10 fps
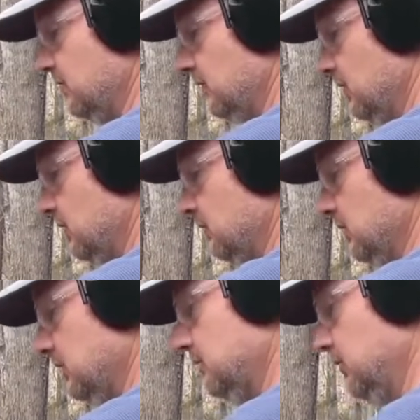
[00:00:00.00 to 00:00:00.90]
for it,
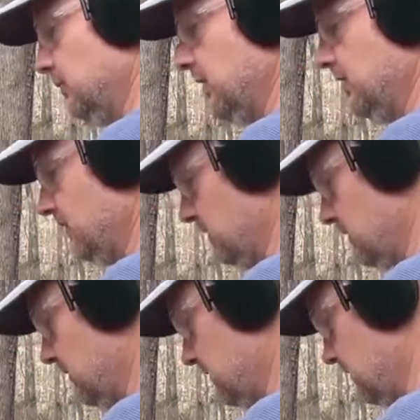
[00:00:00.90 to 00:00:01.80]
but replacing
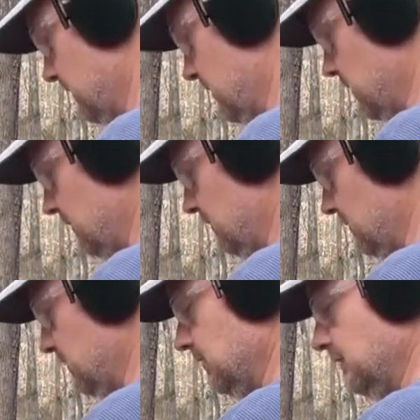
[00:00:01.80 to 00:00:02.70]
it's still very
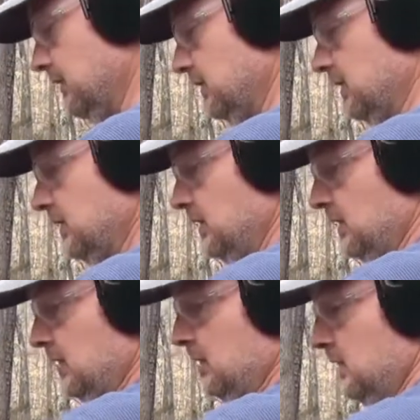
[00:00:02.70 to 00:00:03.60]
expensive.
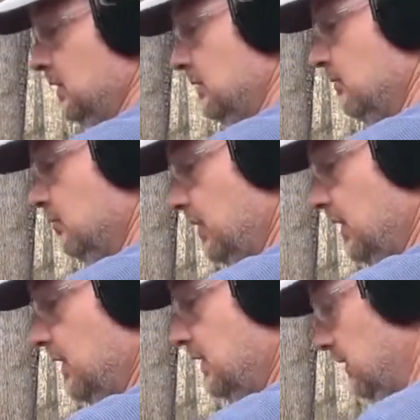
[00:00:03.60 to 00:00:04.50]

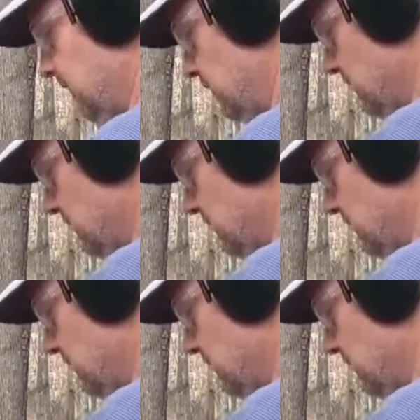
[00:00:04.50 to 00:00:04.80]
But if you